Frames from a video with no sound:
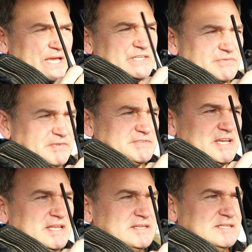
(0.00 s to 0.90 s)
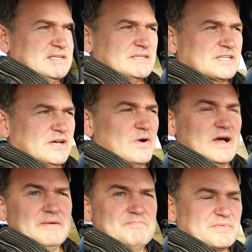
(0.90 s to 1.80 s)
S15.
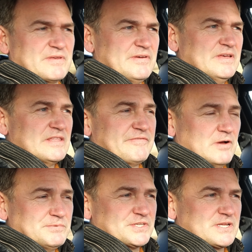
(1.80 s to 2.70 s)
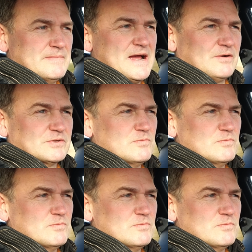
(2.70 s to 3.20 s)
So, film's just come out